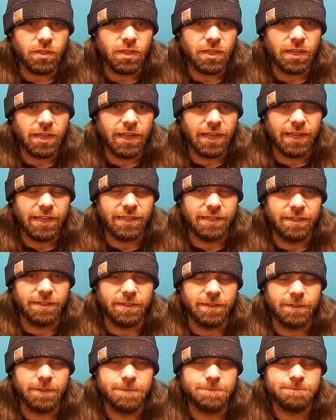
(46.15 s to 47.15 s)
and
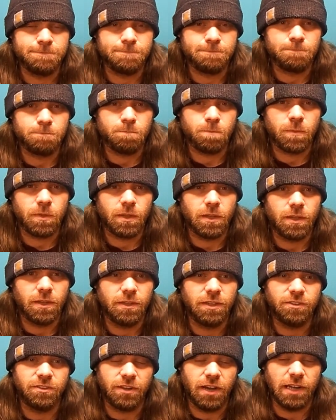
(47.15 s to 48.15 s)

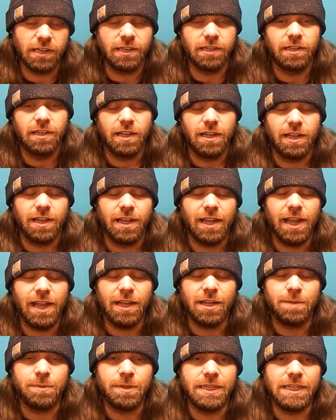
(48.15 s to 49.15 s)
decided, hey,
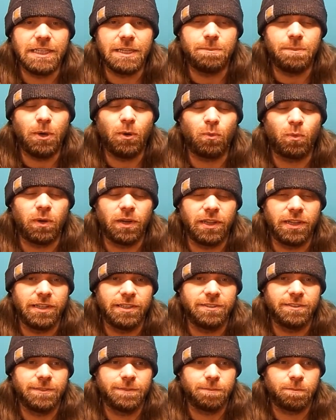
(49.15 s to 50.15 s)
it'd be neat to build one of
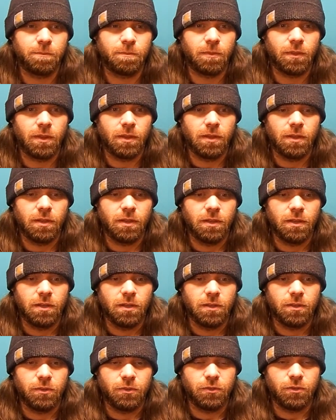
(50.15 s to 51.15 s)
these.
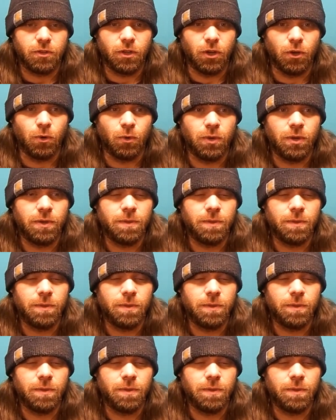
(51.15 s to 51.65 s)
So